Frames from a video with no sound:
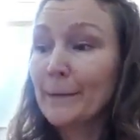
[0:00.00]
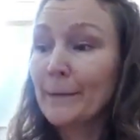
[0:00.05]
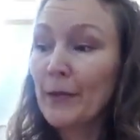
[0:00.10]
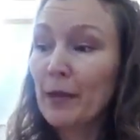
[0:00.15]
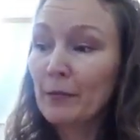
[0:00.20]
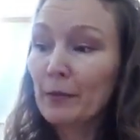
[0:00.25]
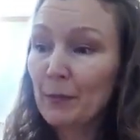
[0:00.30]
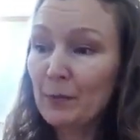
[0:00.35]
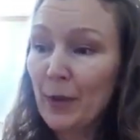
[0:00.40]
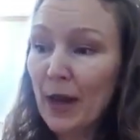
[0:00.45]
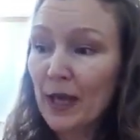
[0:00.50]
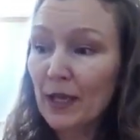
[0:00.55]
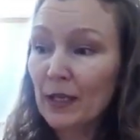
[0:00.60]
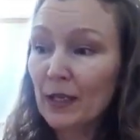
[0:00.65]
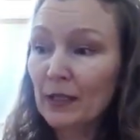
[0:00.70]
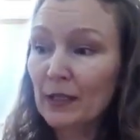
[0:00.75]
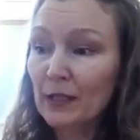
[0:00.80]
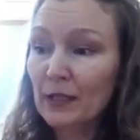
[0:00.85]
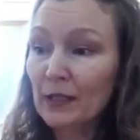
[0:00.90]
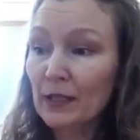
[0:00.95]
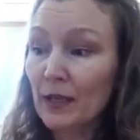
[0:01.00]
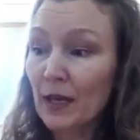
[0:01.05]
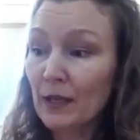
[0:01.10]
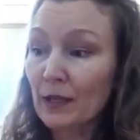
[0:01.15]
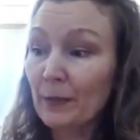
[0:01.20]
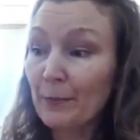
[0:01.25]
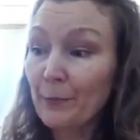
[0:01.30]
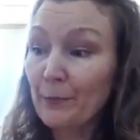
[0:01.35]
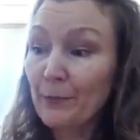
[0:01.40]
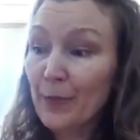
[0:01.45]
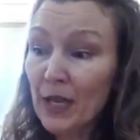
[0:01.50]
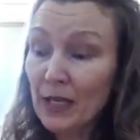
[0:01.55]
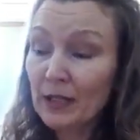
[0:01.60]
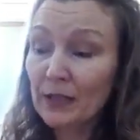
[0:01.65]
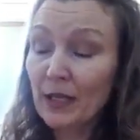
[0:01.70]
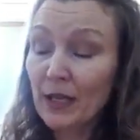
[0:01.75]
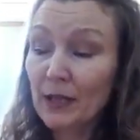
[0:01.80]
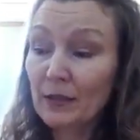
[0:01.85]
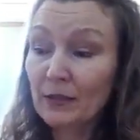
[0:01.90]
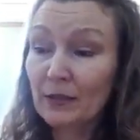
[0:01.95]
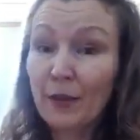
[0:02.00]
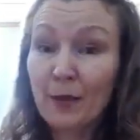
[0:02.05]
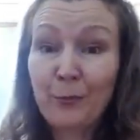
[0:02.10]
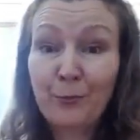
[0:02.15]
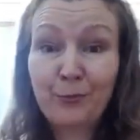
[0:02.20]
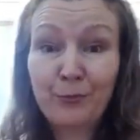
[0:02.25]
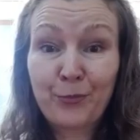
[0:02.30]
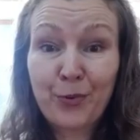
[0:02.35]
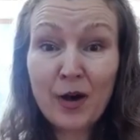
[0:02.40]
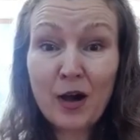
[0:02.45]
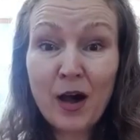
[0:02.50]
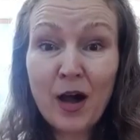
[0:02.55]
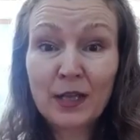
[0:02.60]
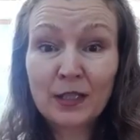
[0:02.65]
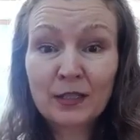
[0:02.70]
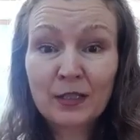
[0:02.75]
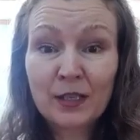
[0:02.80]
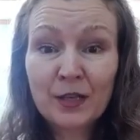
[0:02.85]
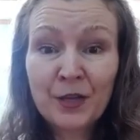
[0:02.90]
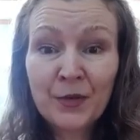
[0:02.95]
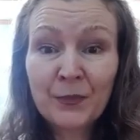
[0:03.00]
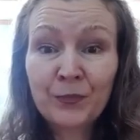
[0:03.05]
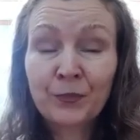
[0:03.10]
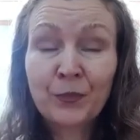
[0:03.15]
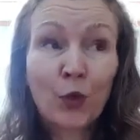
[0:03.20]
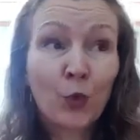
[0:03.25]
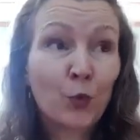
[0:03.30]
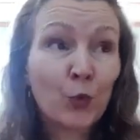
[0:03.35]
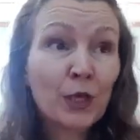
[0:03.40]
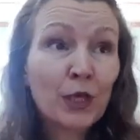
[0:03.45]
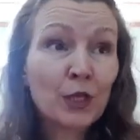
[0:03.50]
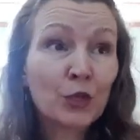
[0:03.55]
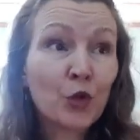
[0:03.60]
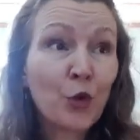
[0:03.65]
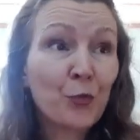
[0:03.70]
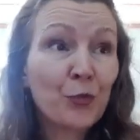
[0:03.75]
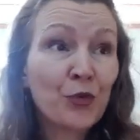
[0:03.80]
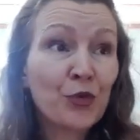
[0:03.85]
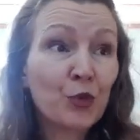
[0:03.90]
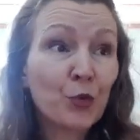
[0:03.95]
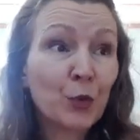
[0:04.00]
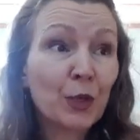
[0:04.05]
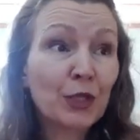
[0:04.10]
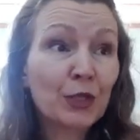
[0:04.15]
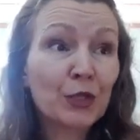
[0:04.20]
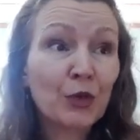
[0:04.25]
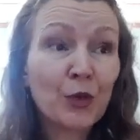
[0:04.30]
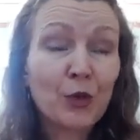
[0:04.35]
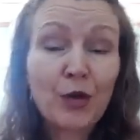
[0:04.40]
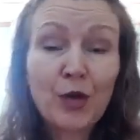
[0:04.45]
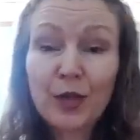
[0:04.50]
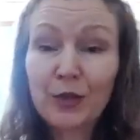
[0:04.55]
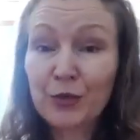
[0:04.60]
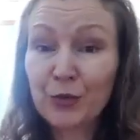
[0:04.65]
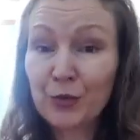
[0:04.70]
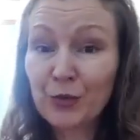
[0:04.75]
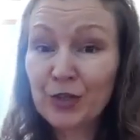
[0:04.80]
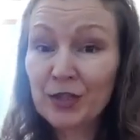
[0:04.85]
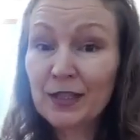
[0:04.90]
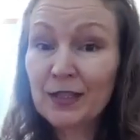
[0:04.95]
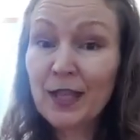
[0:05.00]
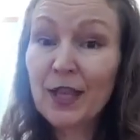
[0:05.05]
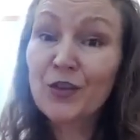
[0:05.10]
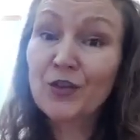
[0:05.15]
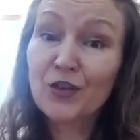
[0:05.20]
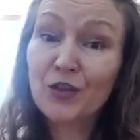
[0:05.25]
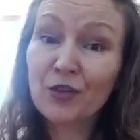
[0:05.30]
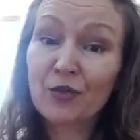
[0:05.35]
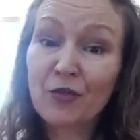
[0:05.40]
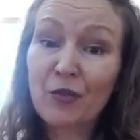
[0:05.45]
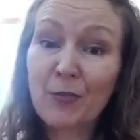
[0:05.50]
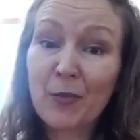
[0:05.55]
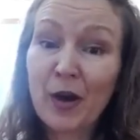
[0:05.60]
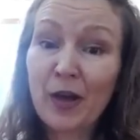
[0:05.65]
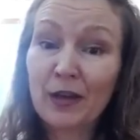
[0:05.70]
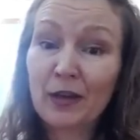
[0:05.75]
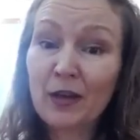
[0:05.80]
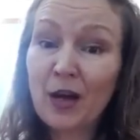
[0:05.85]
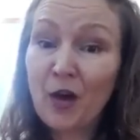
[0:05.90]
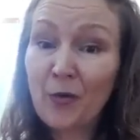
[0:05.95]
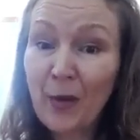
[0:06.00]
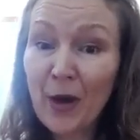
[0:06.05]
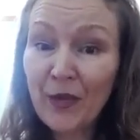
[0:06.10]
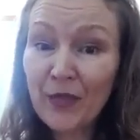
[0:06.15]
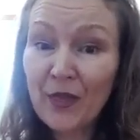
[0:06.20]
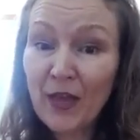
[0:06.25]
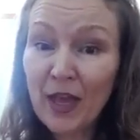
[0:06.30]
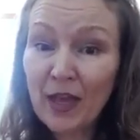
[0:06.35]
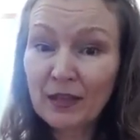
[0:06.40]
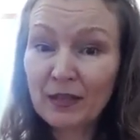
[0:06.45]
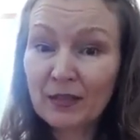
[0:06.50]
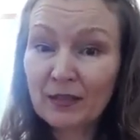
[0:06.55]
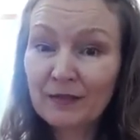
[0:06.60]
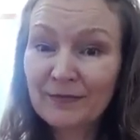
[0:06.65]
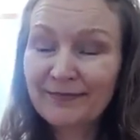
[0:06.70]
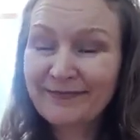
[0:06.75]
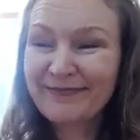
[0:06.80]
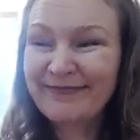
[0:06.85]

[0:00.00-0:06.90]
Maybe biking is not the best idea, but we can open the window and use a stationary bike. How about that?